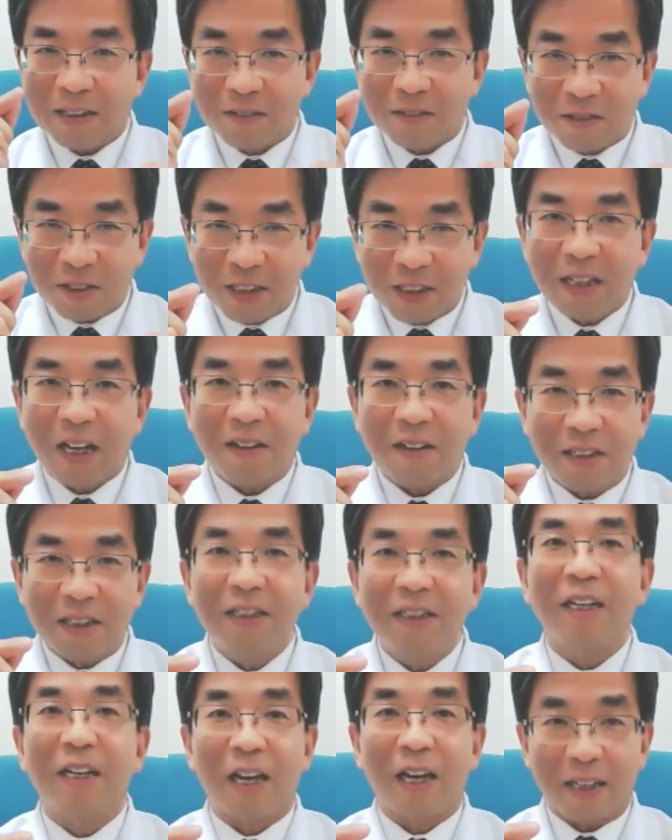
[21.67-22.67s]
clinical
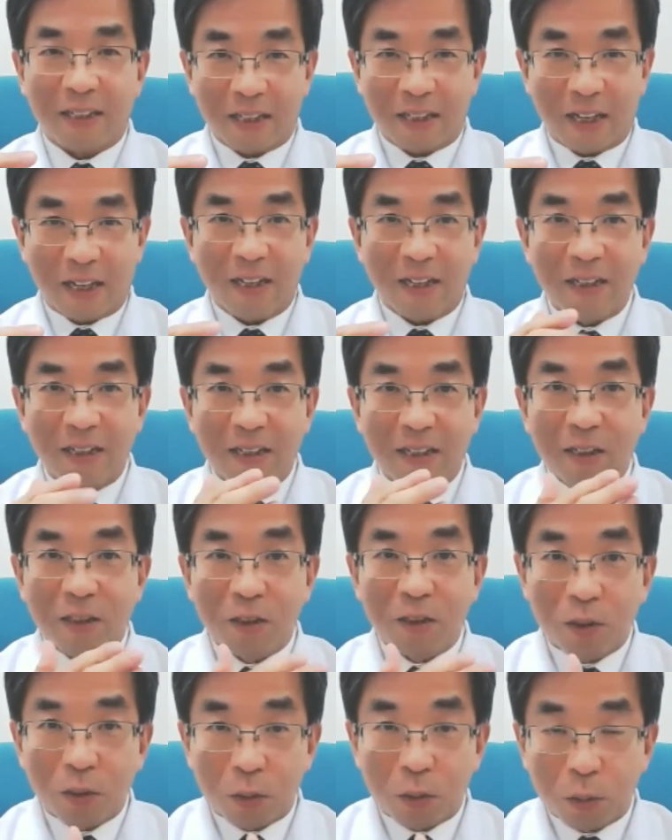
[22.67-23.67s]
indicator
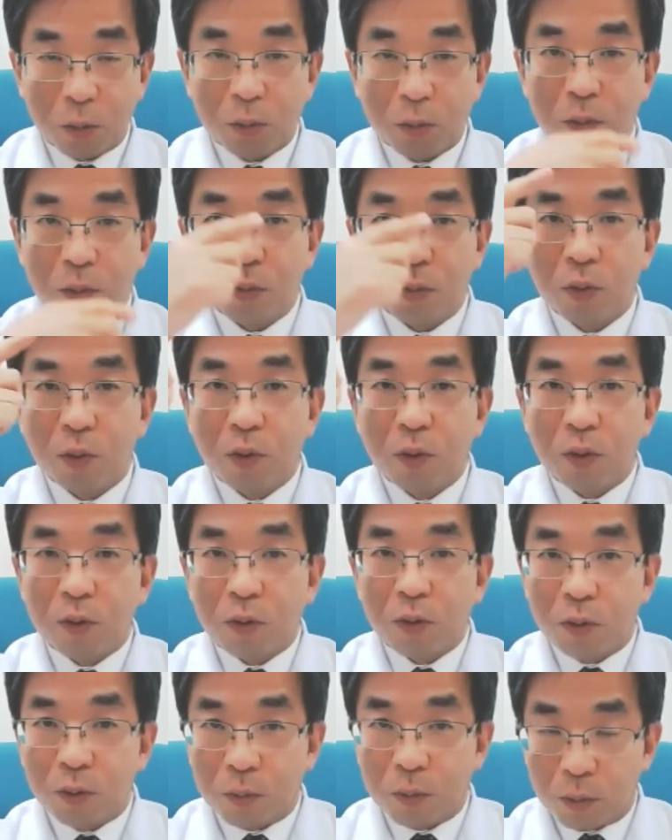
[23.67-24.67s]
to
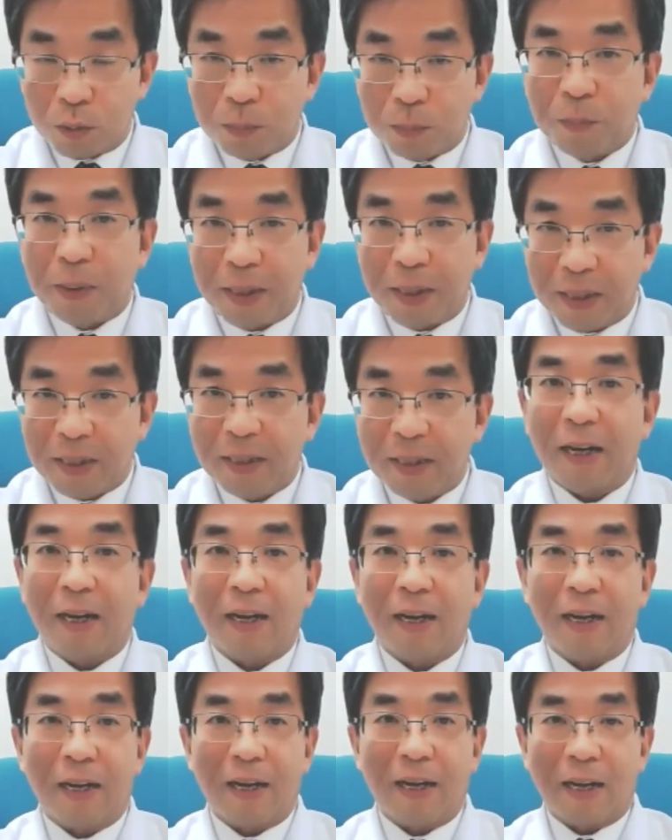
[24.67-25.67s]
be
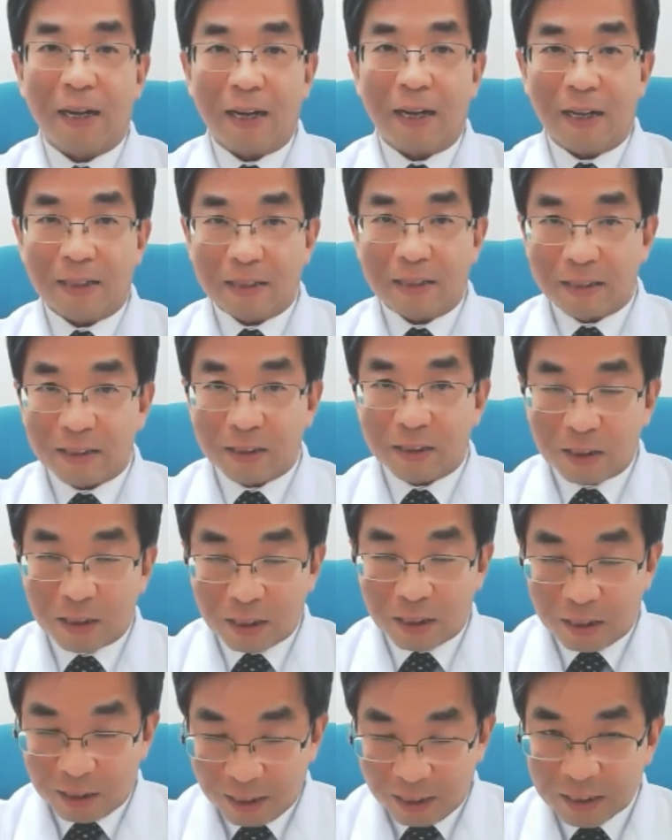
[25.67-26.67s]
the
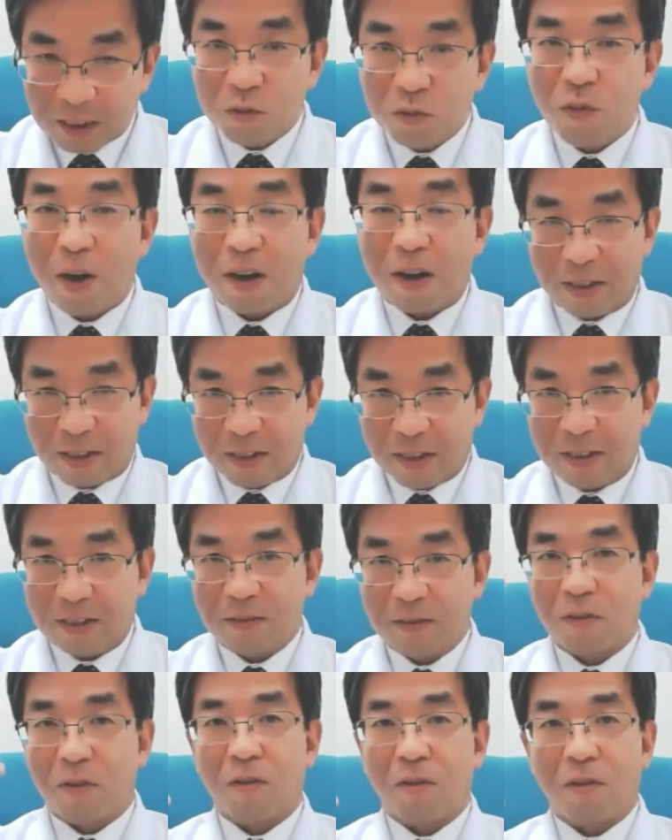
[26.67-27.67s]
risk factor
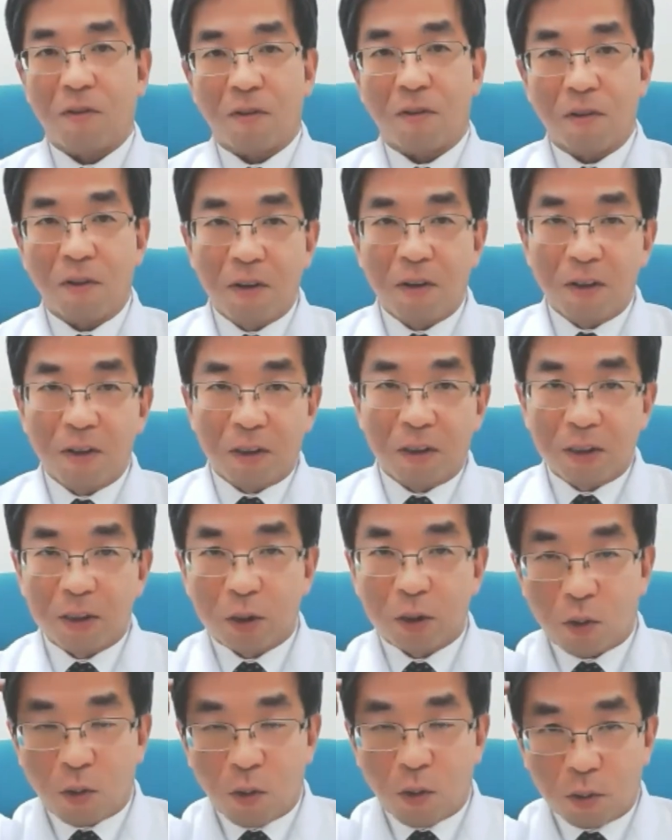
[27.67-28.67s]
for
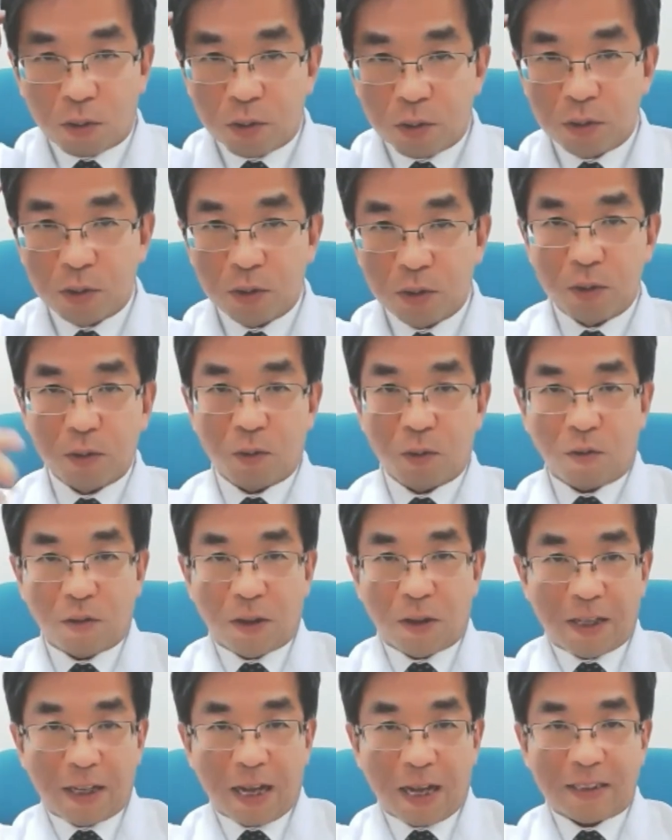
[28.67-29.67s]
stroke,
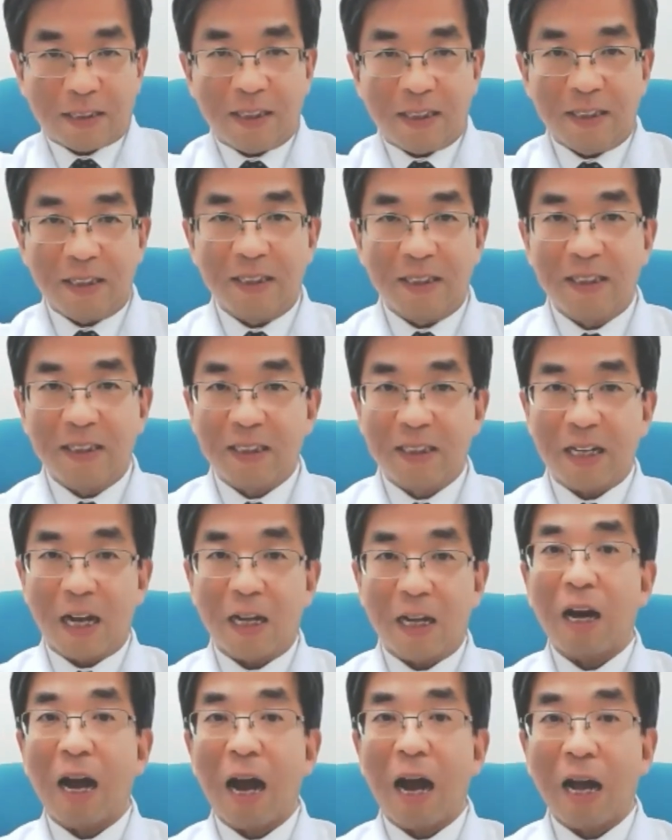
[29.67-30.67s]
coronary artery disease,
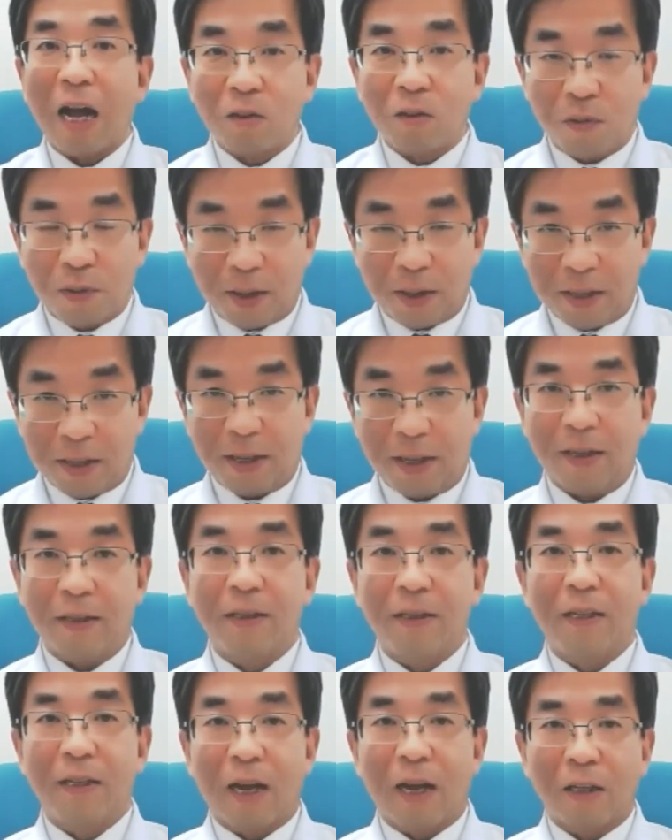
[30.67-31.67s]
and heart failure,
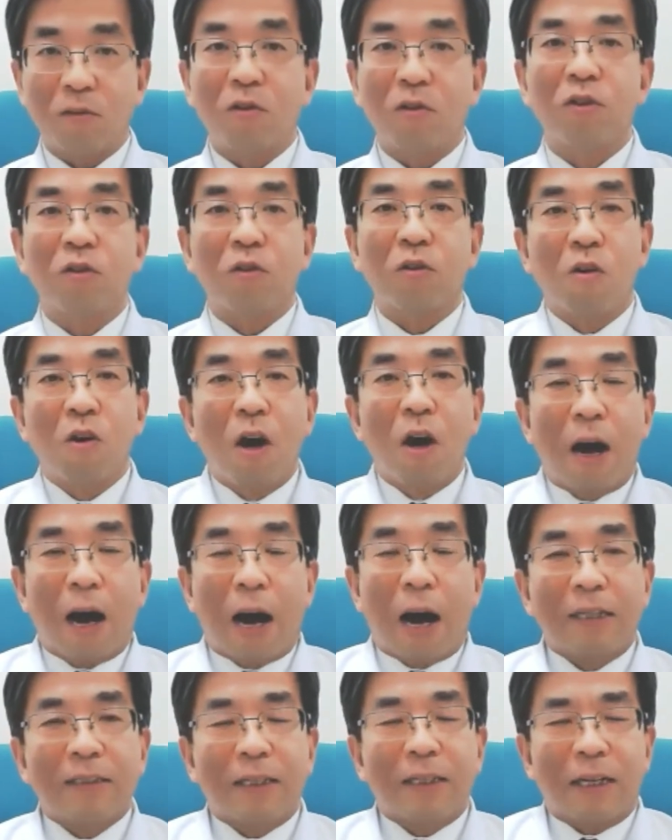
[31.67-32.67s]
and also
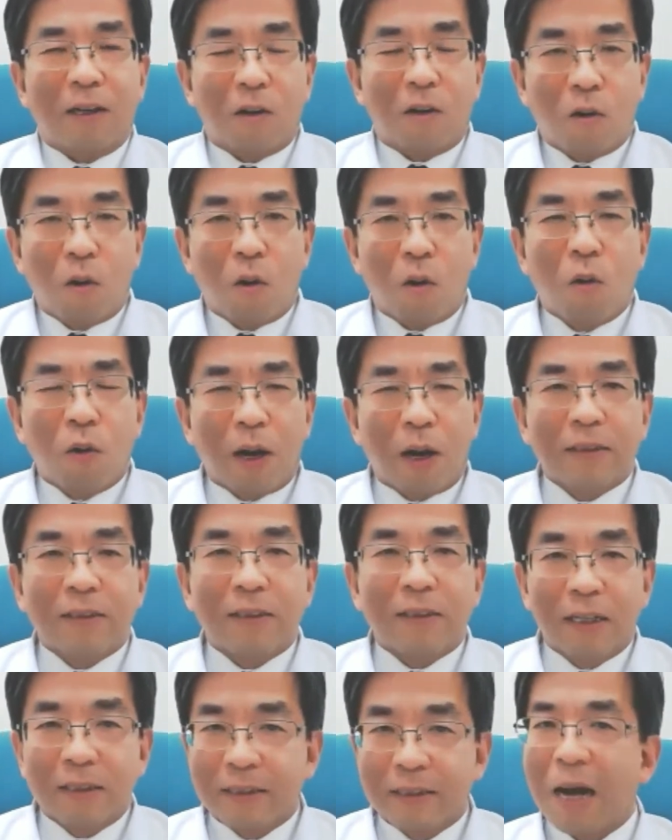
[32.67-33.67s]
other organ
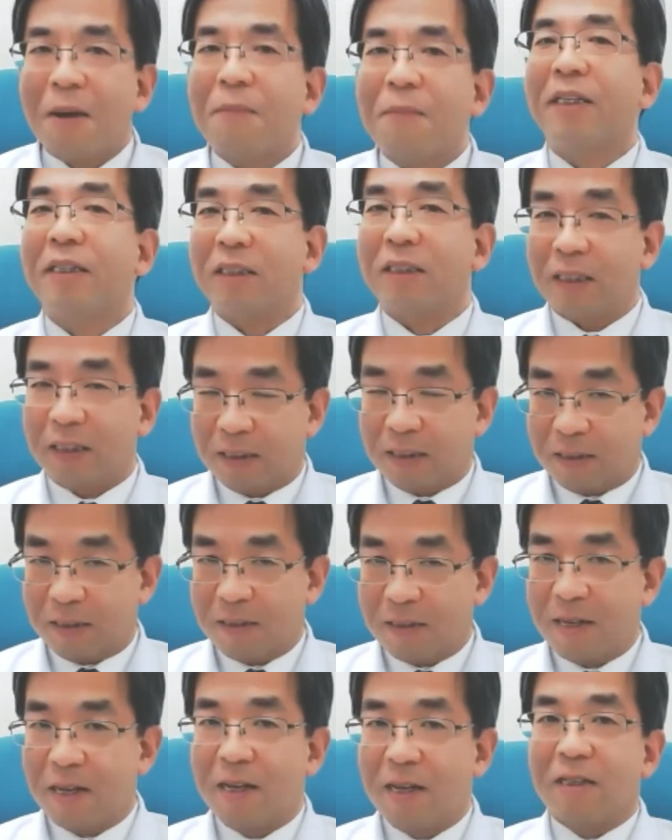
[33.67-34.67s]
damages.
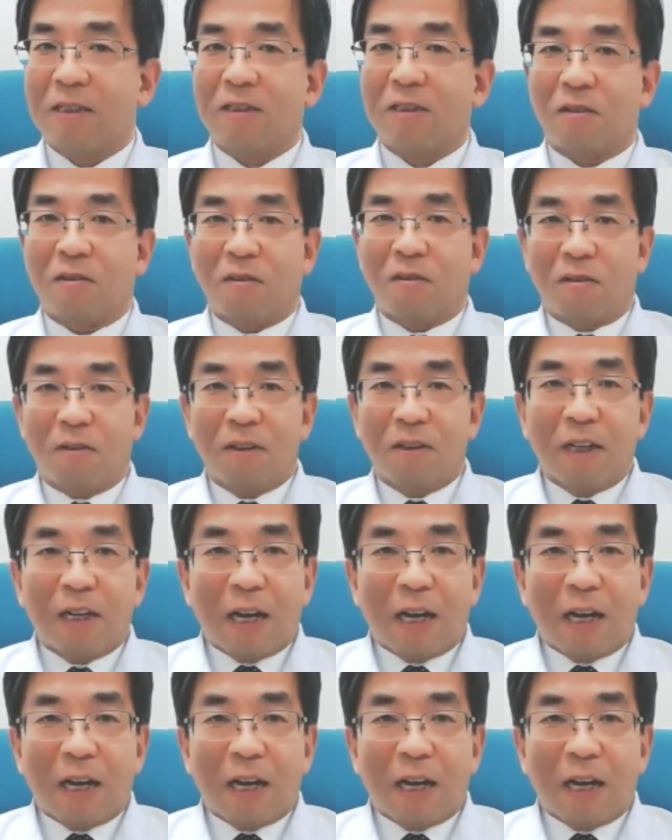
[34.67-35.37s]
So,